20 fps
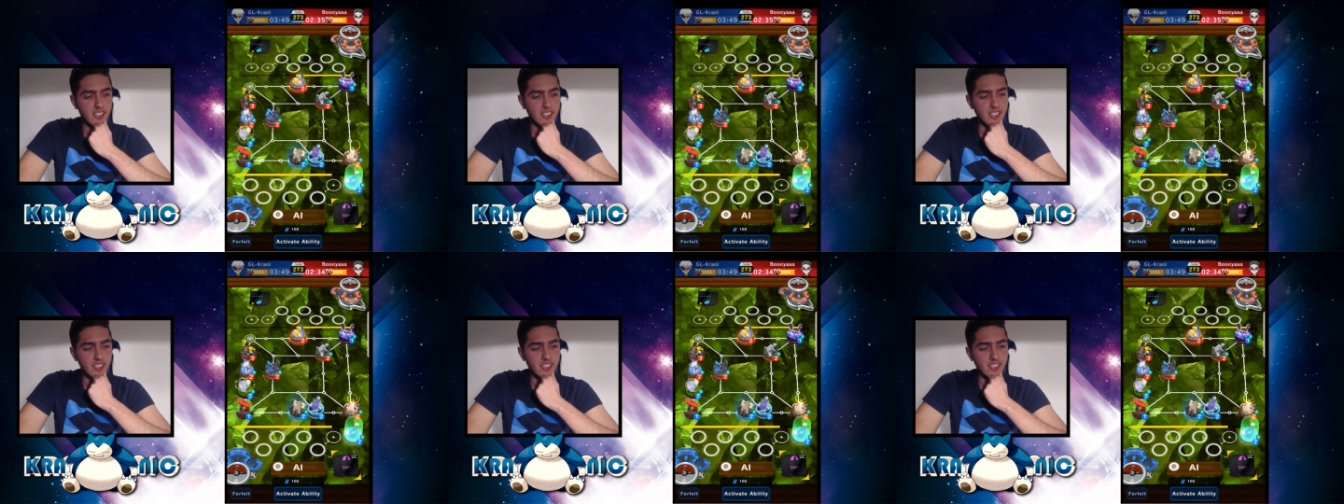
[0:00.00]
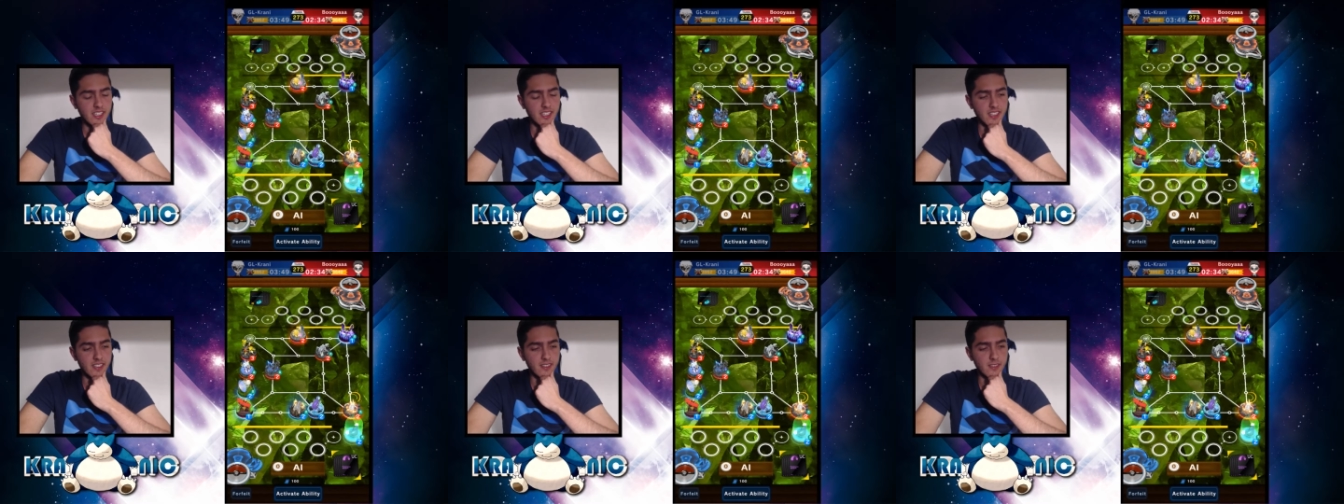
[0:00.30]

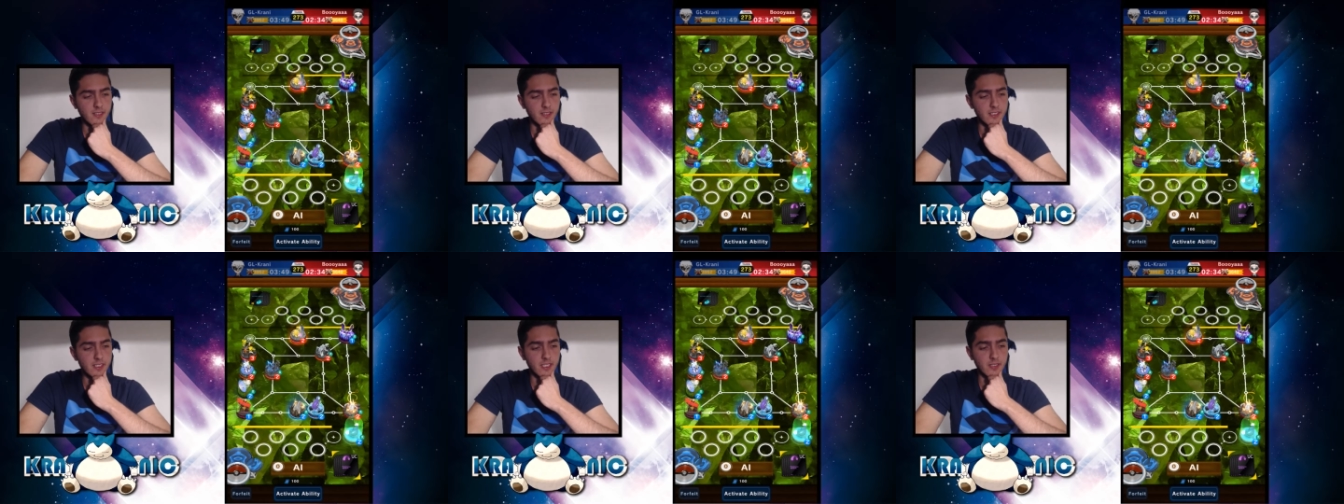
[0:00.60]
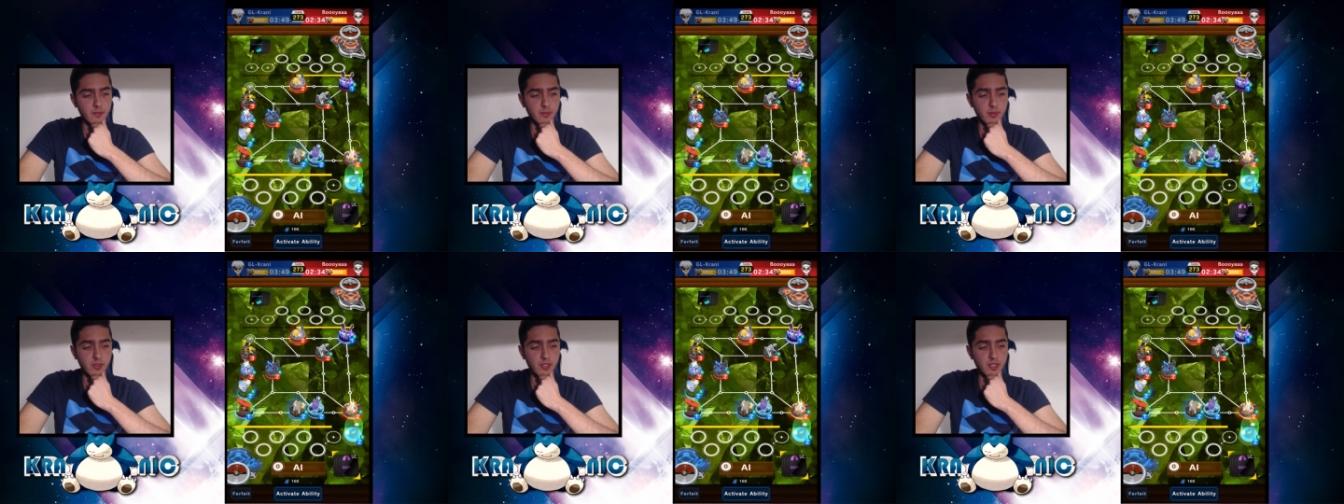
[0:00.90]
and I land
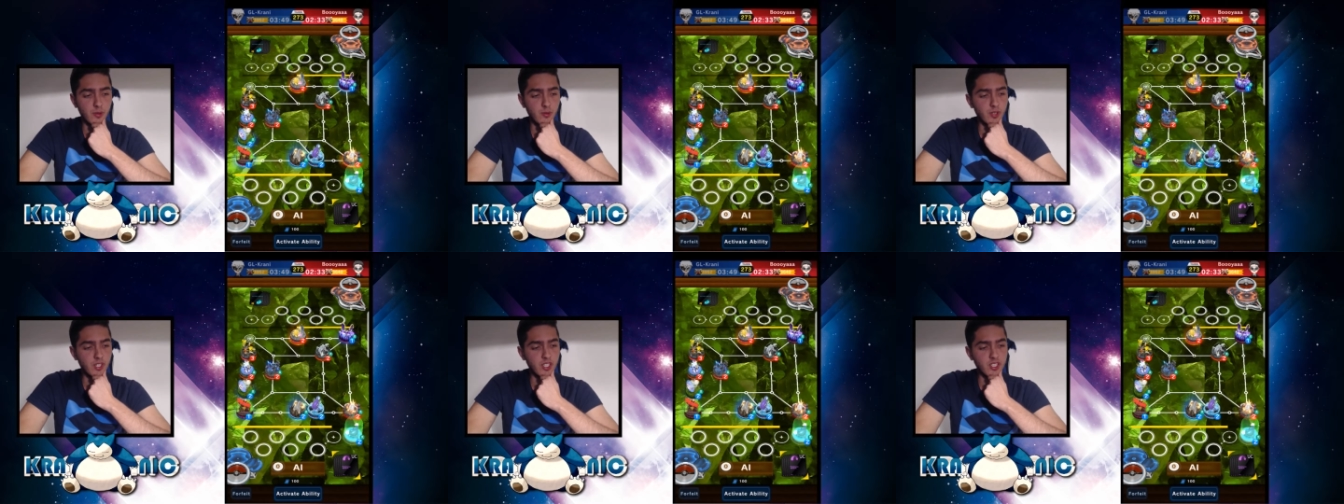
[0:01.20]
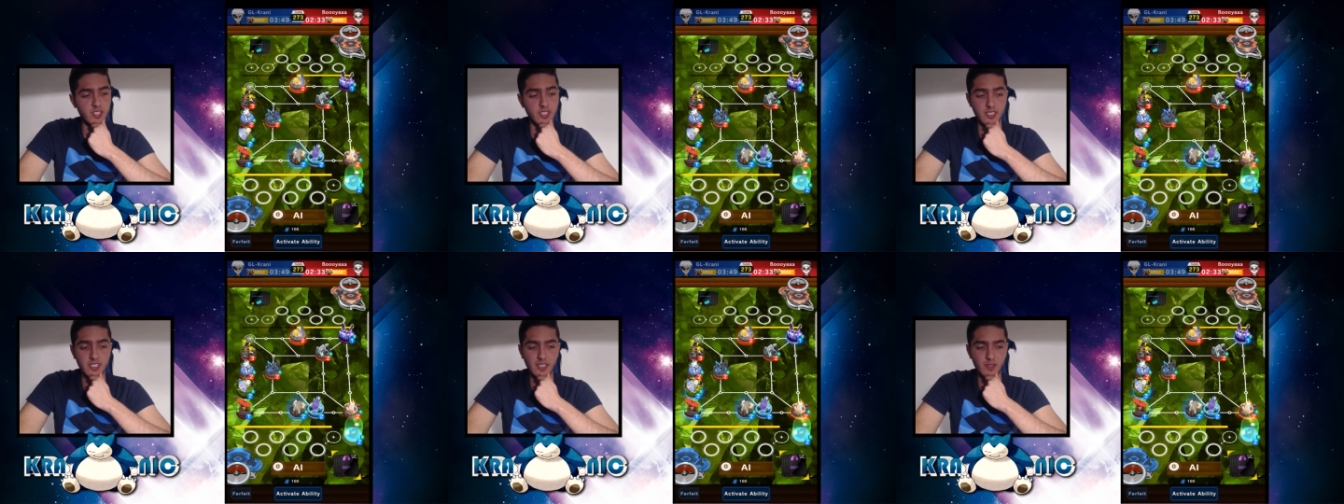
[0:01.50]
that Pony
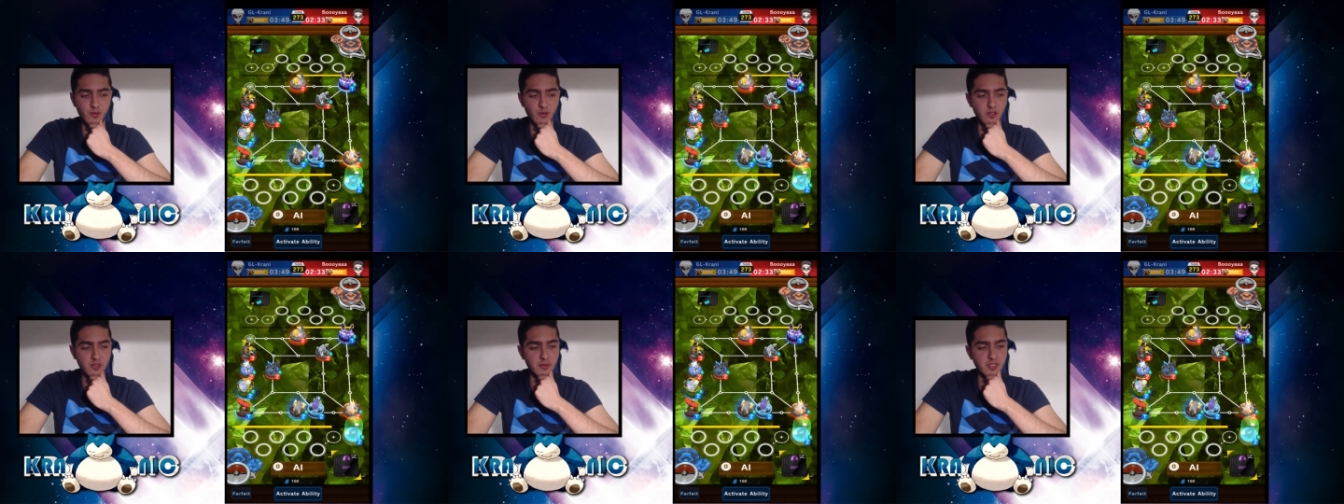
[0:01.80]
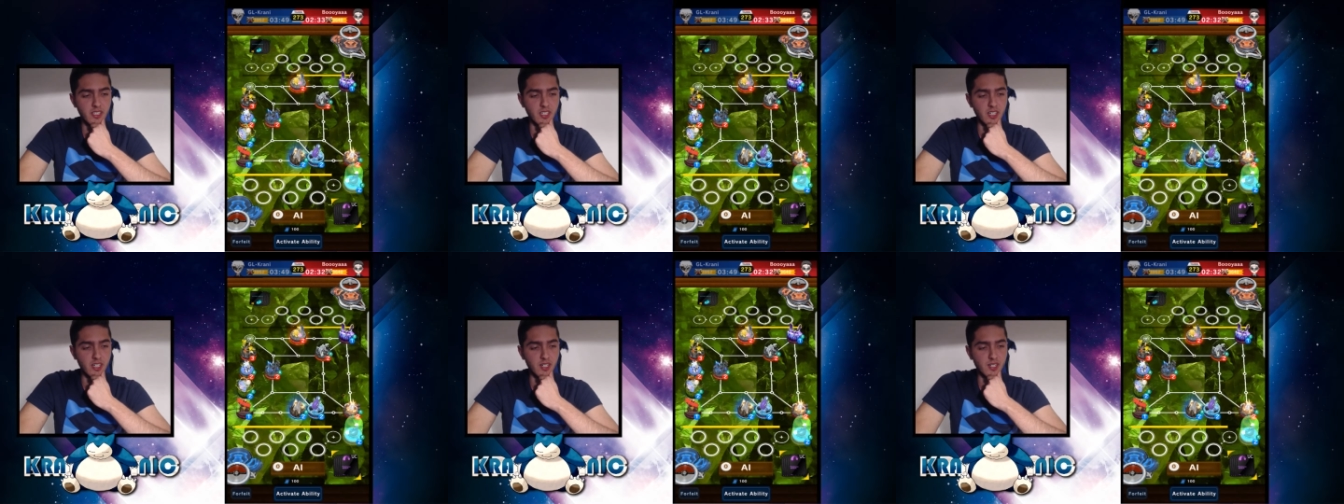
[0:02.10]
Wish, that will
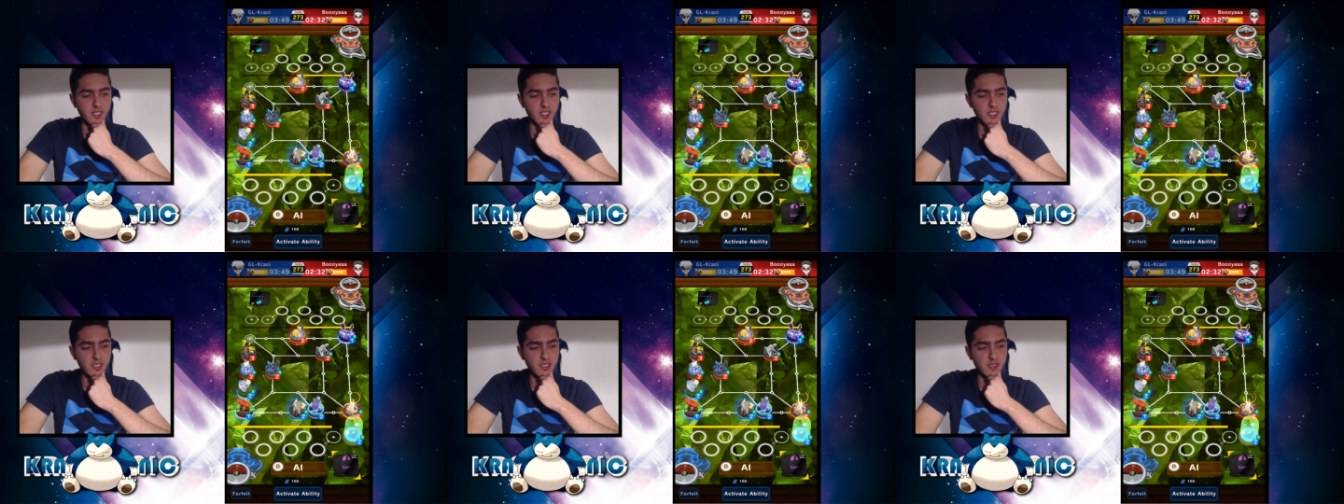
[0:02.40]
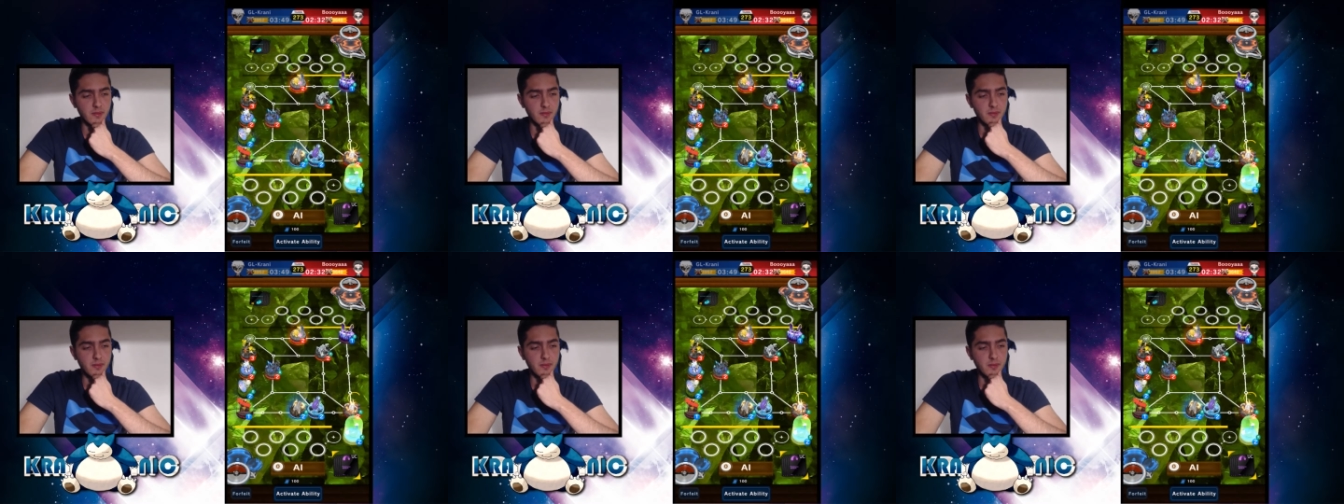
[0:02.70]
be
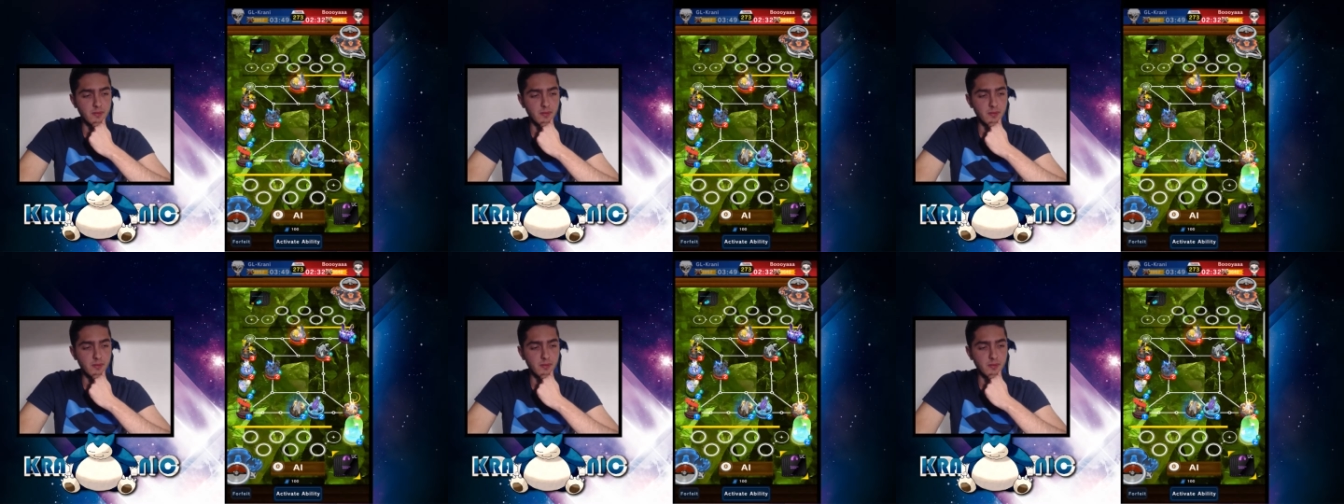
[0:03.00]
awesome